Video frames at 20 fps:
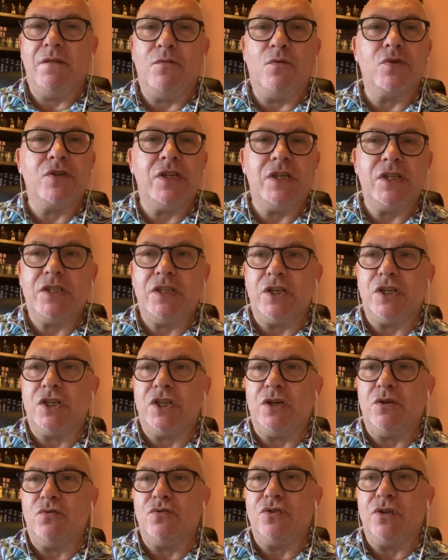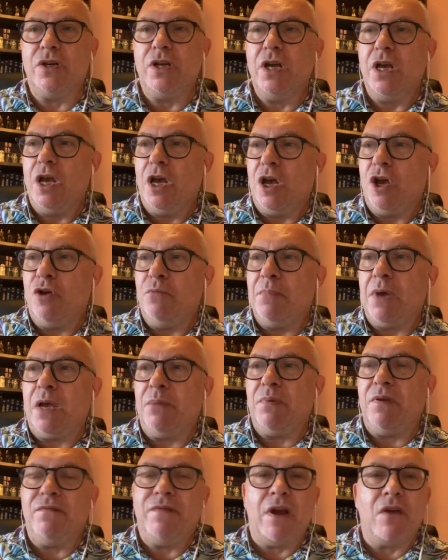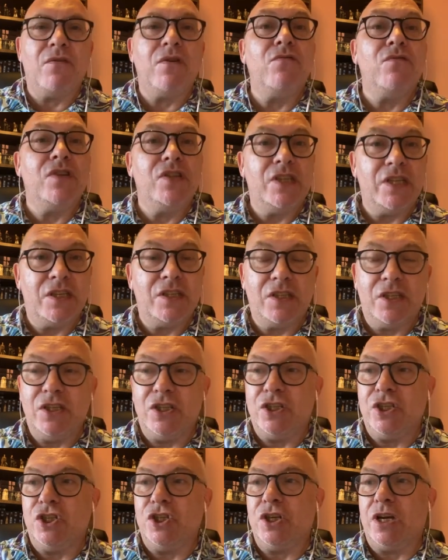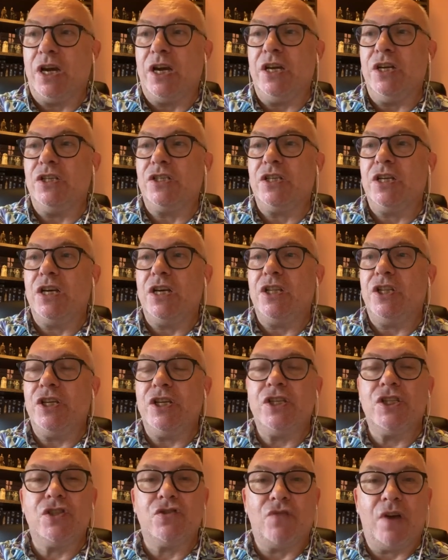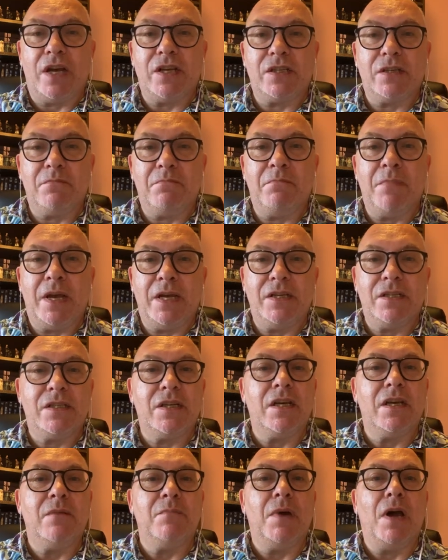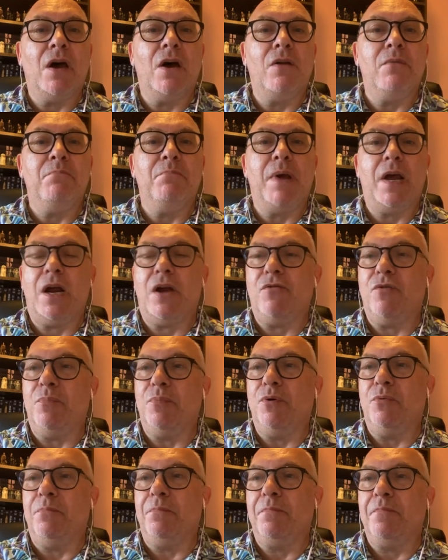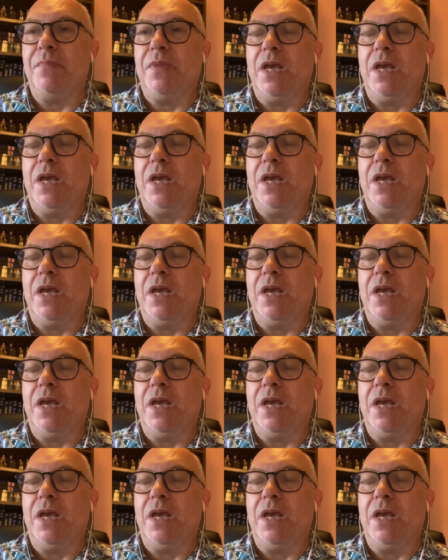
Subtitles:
For autistic children who may be very resistant to change, this stress may seem unbearable.